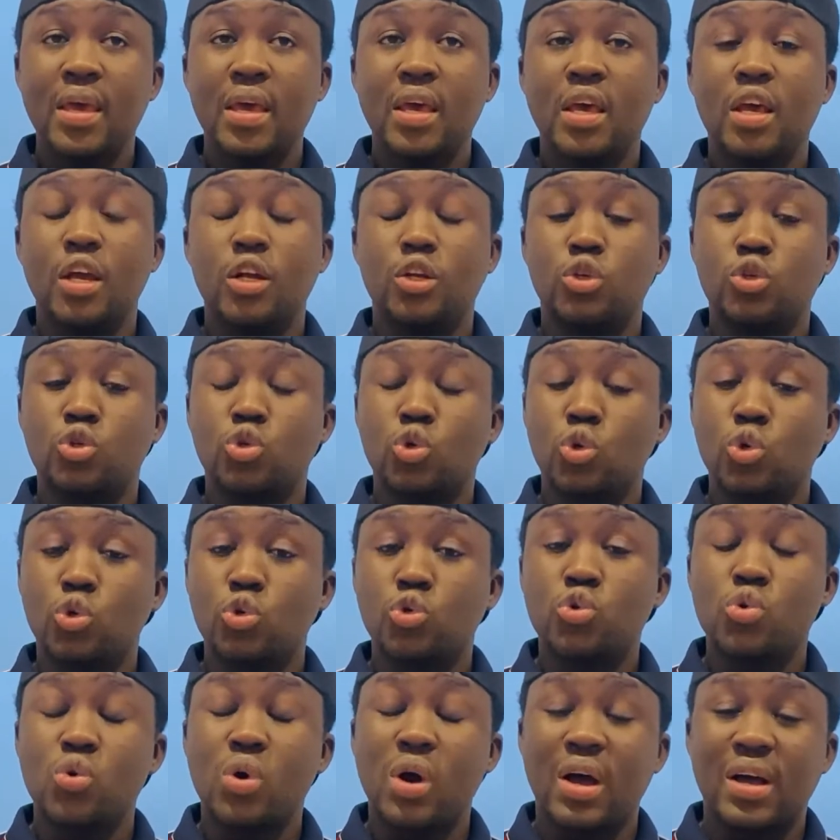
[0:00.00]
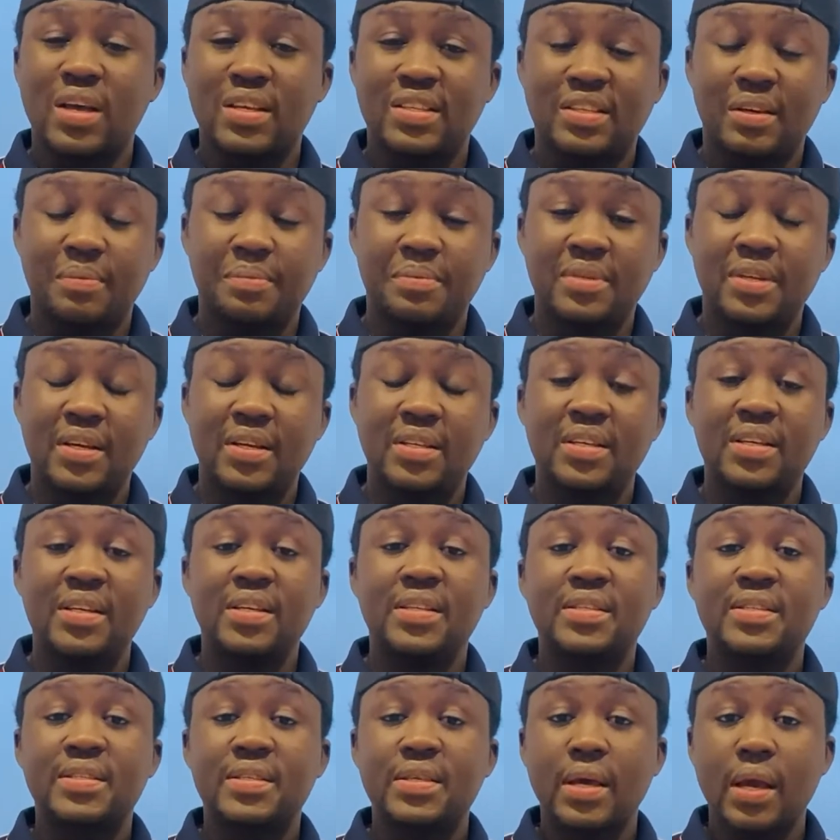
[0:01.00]
It is also accepted in
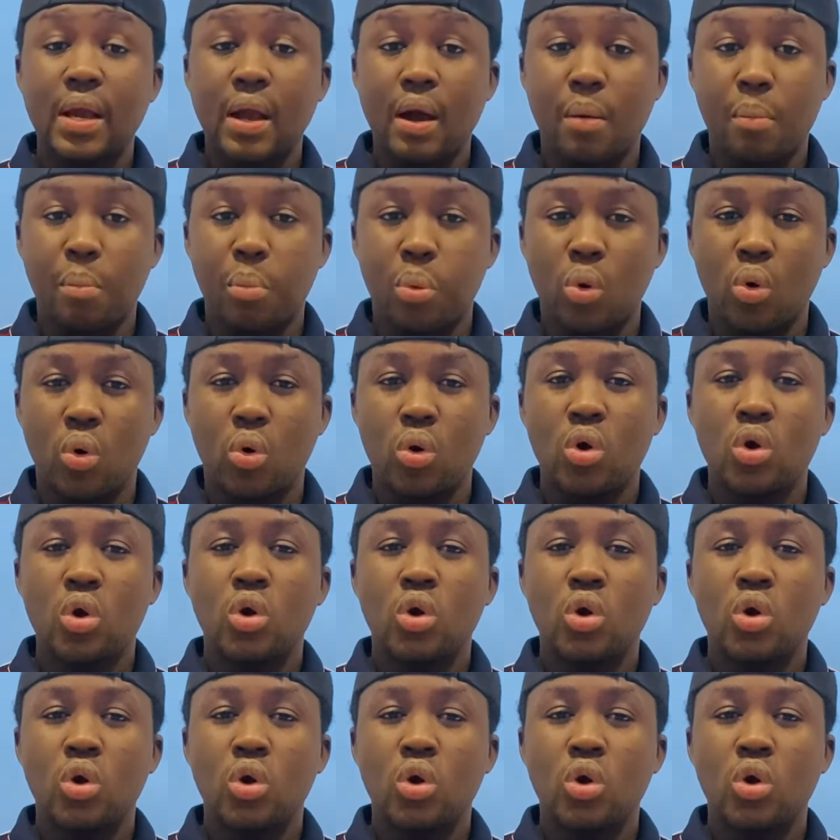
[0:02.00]
Singapore.